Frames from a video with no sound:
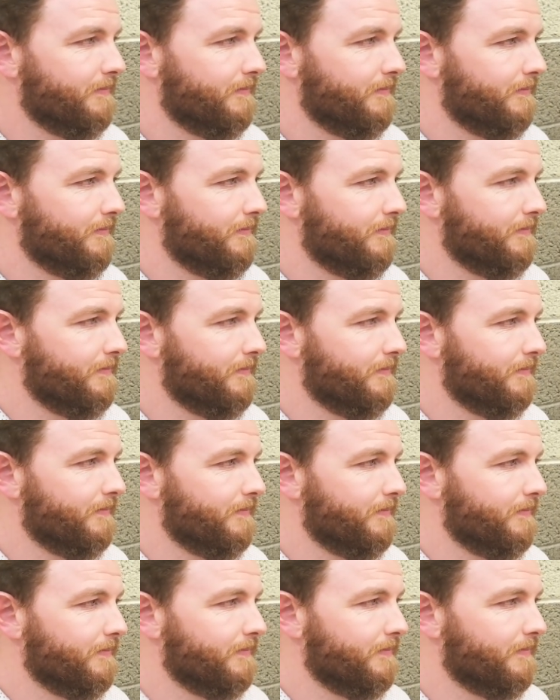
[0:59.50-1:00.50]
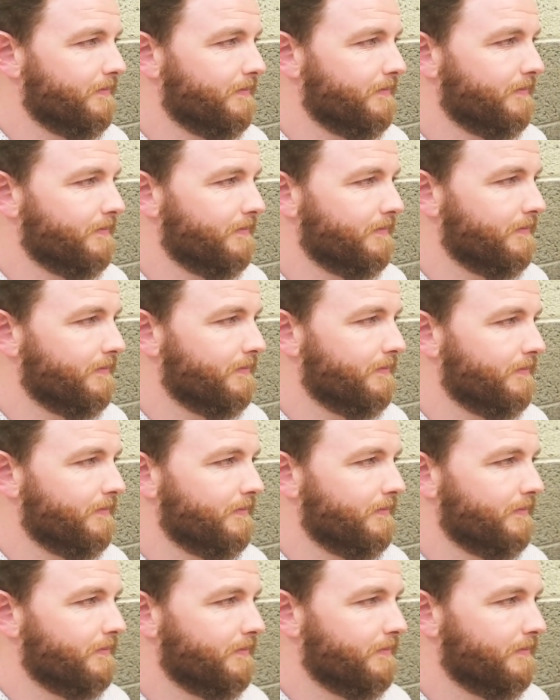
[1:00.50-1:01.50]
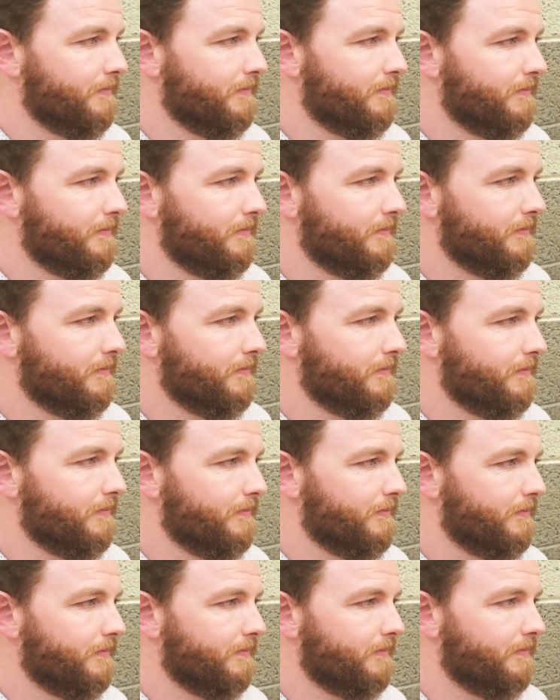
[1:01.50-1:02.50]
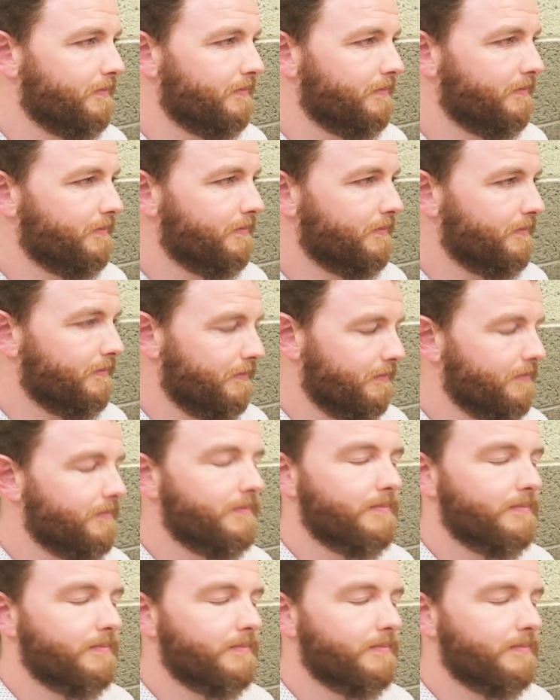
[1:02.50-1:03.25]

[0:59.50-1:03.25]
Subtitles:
No words are spoken by the person on screen.